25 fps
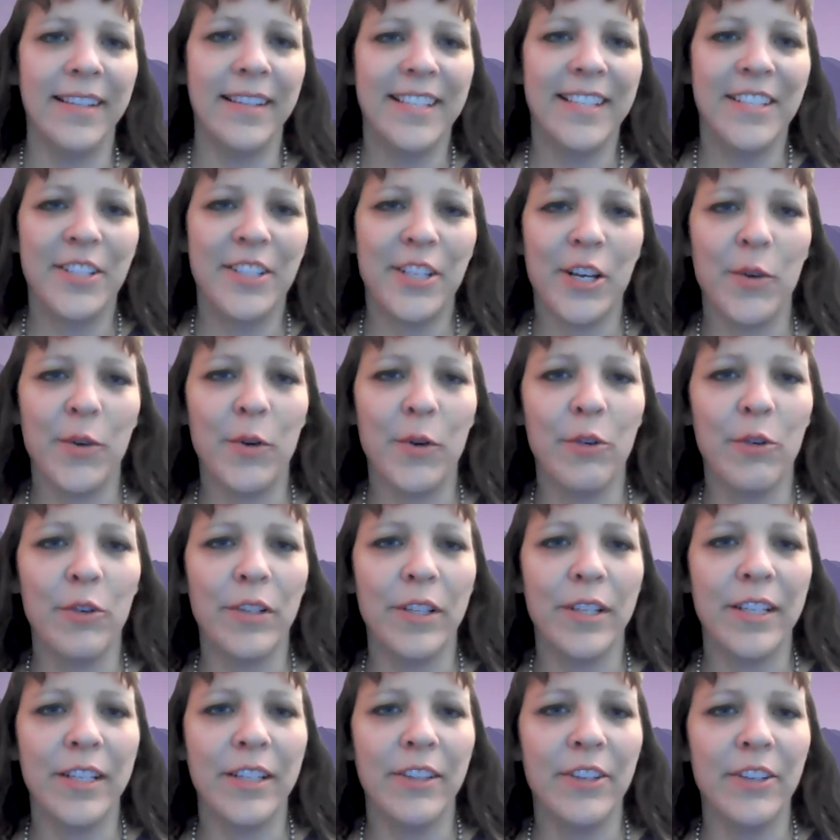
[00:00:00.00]
So we're
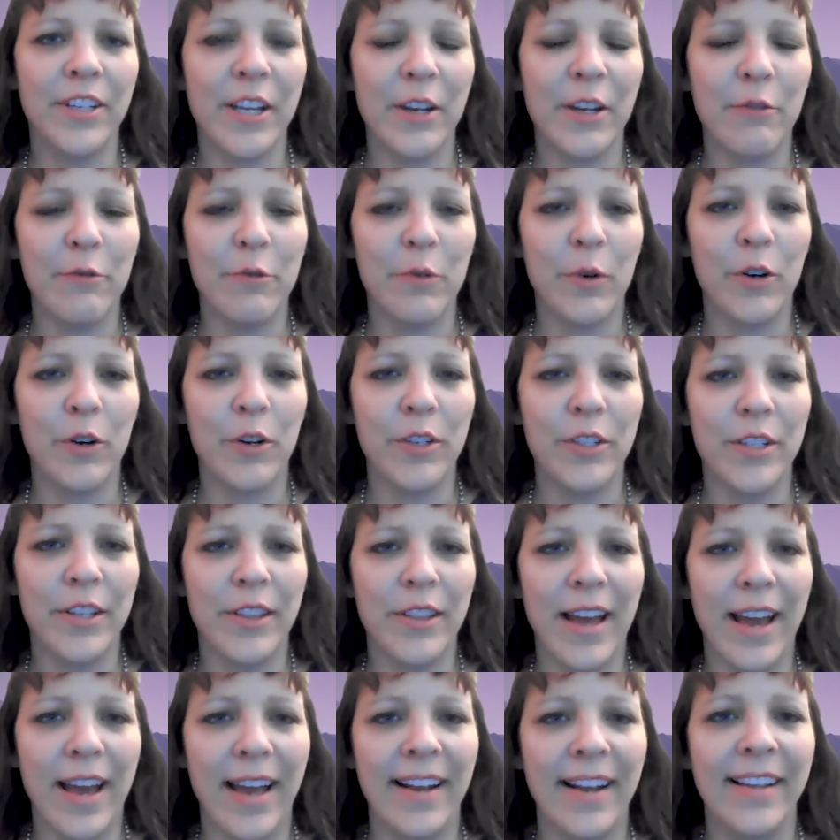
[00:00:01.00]
really looking forward to
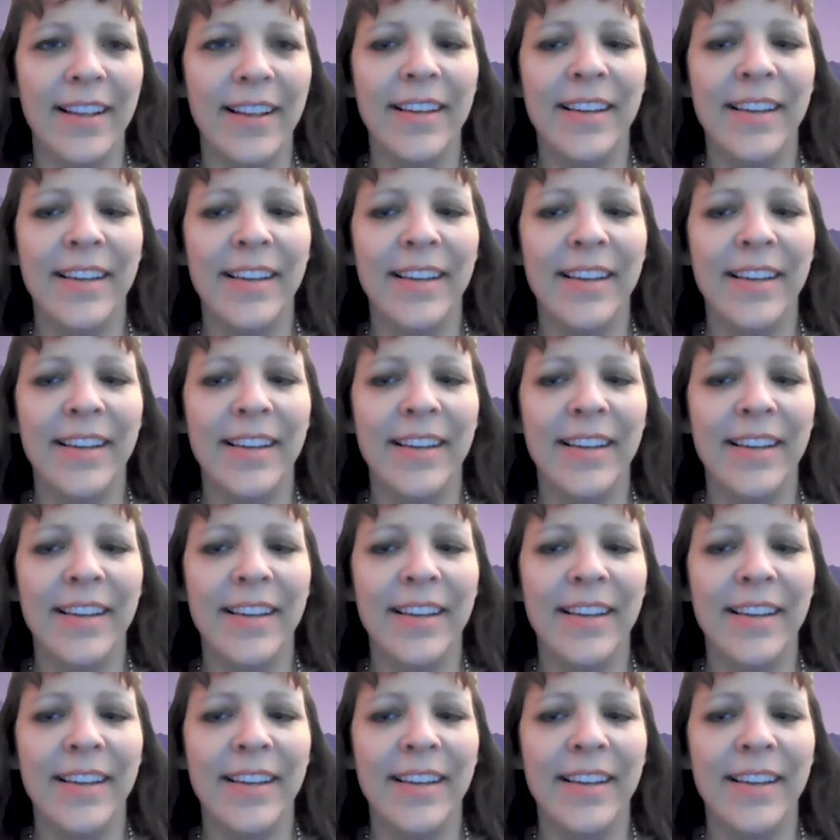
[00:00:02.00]
that.